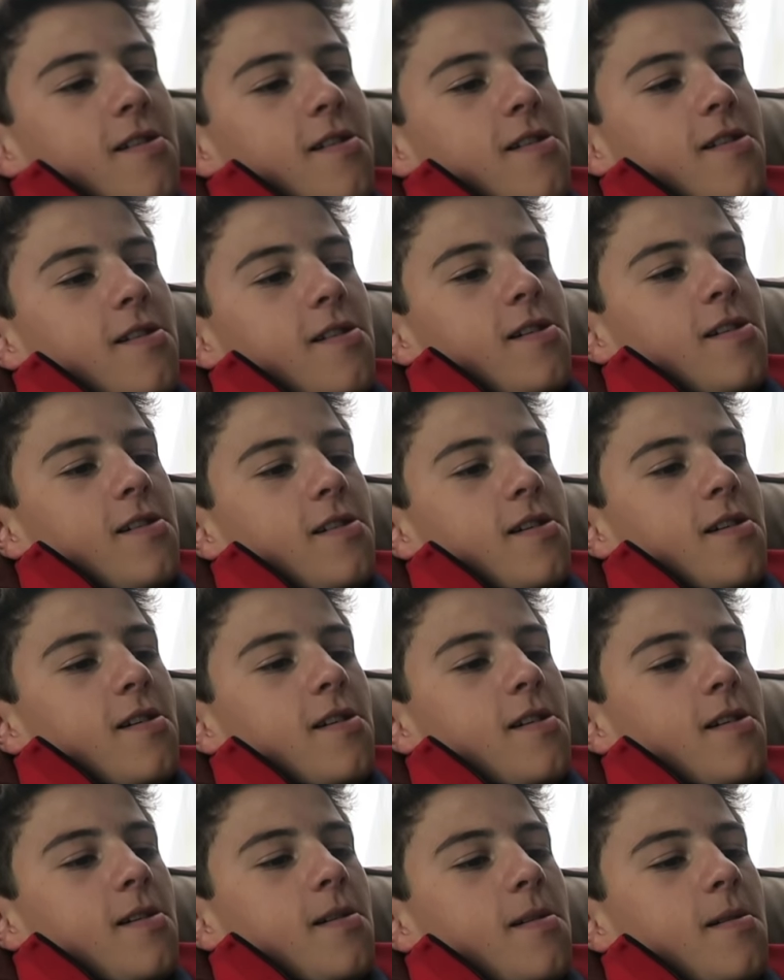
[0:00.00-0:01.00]

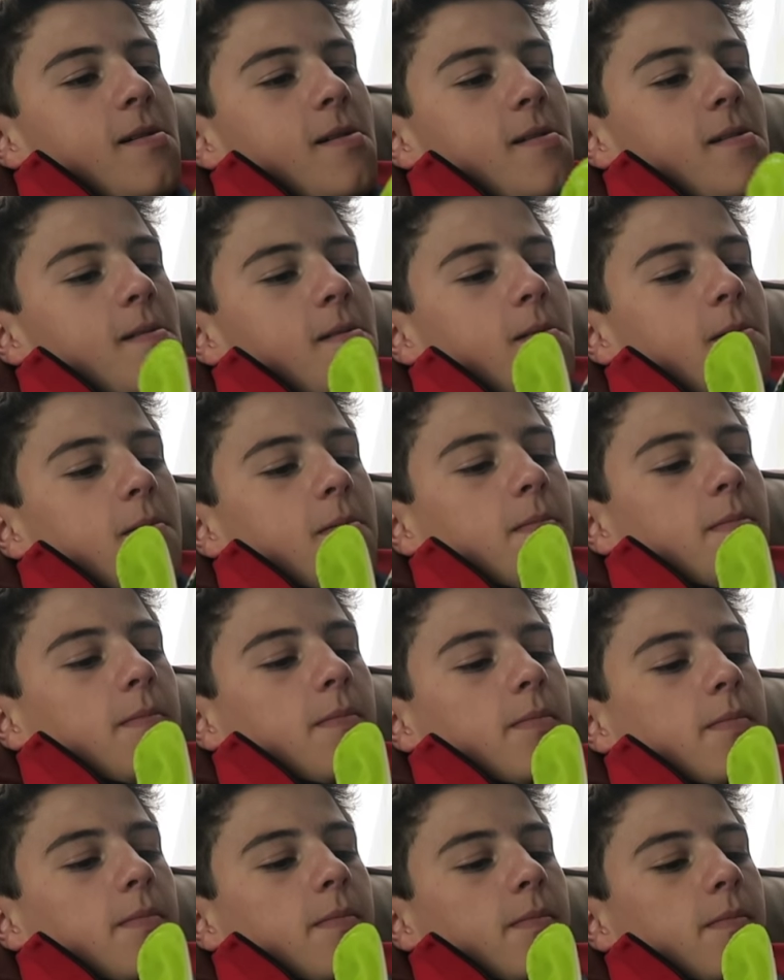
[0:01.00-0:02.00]

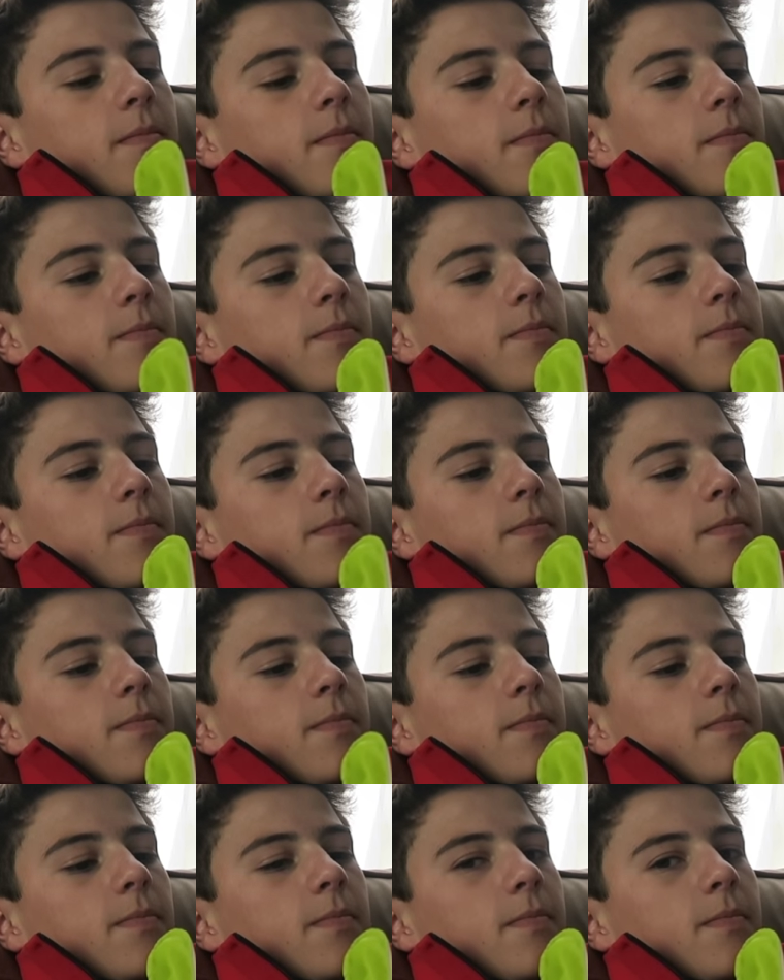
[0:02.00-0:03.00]

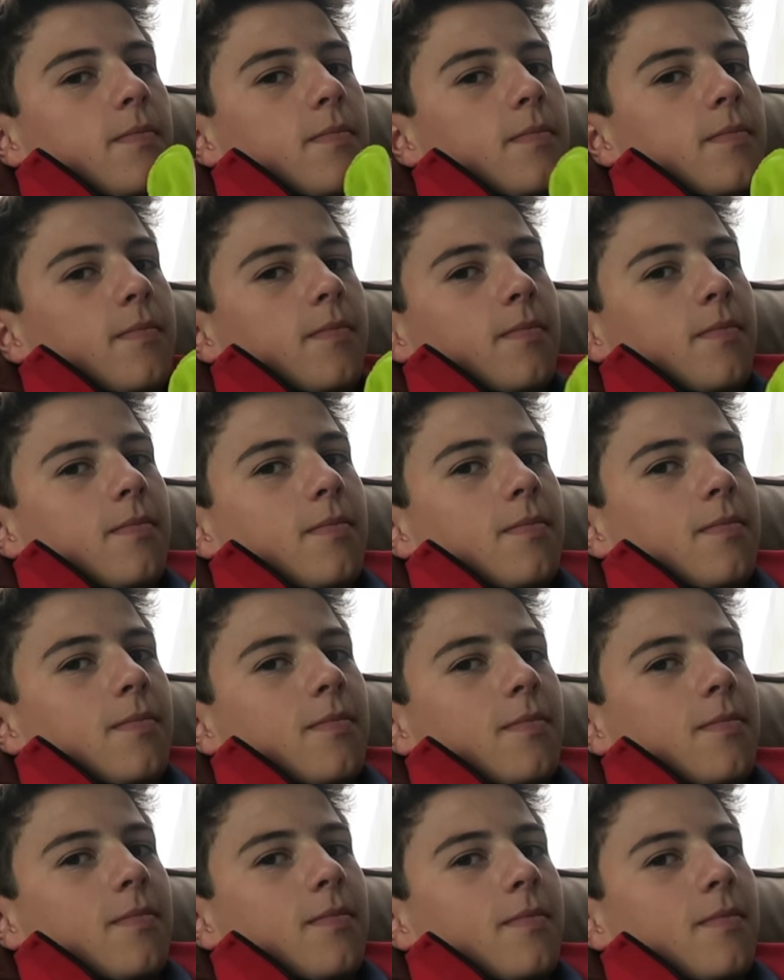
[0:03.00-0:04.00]

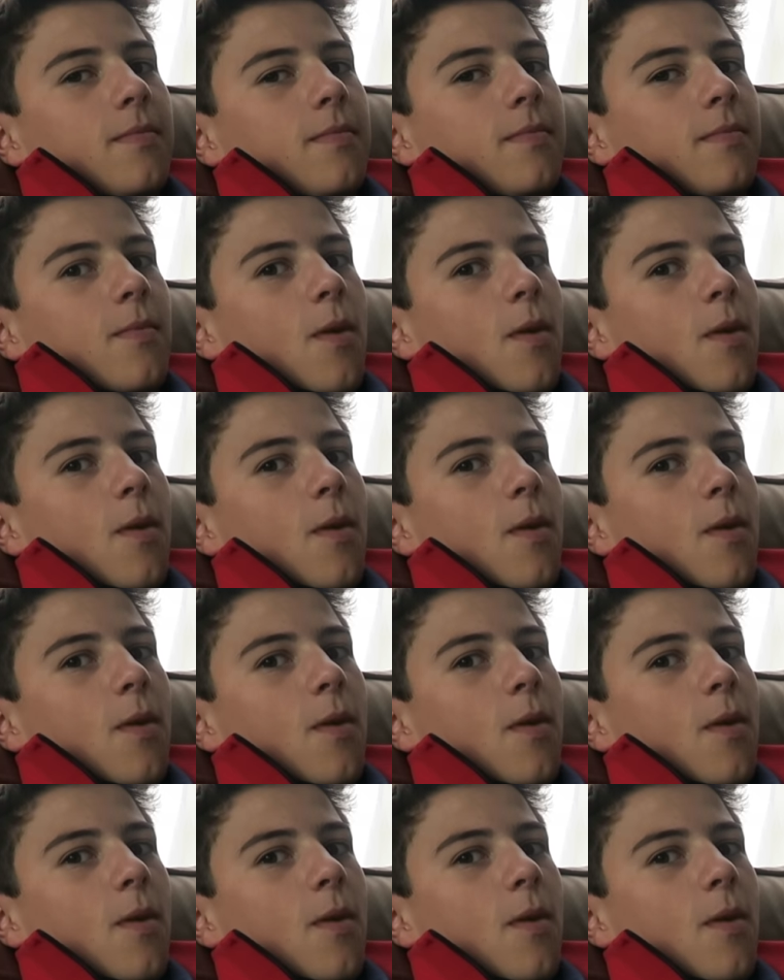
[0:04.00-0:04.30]
[no speech]